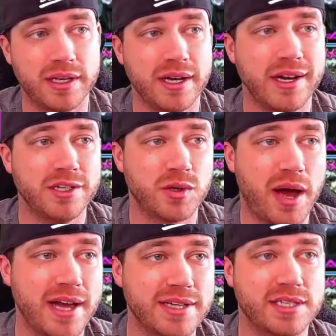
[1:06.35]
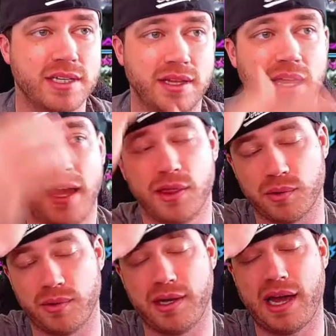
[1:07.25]
So as the
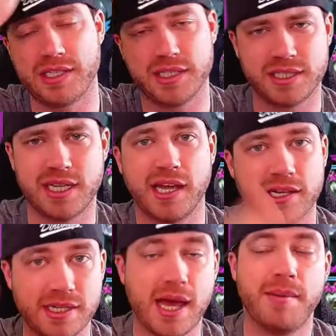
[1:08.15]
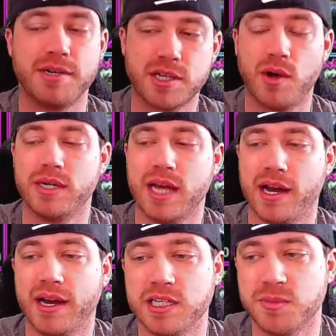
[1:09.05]
A3, as she's taking damage going down
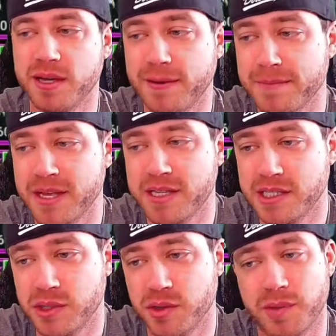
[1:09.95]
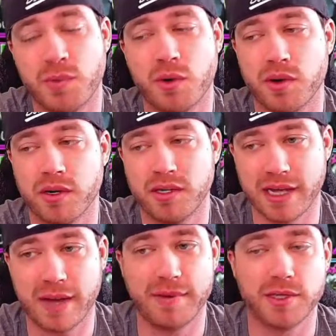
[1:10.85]
in HP, she's doing more
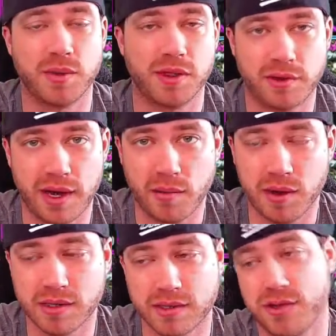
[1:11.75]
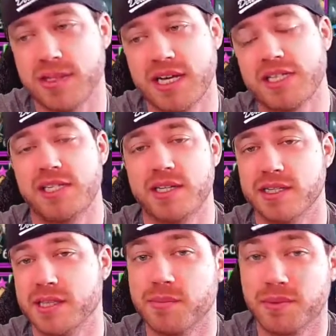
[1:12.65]
damage with her A1. So this actually does
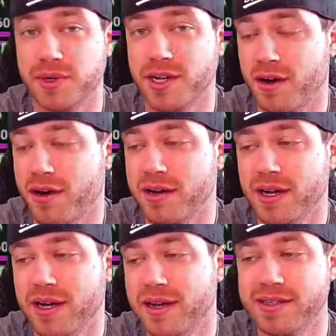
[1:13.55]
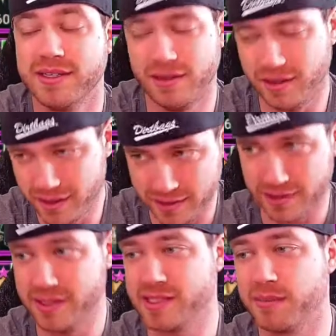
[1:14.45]
hit pretty hard in
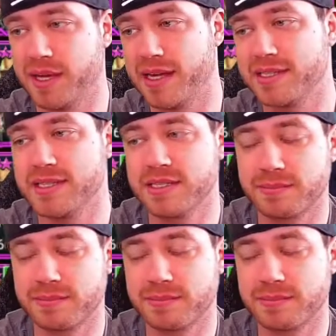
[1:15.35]
some cases.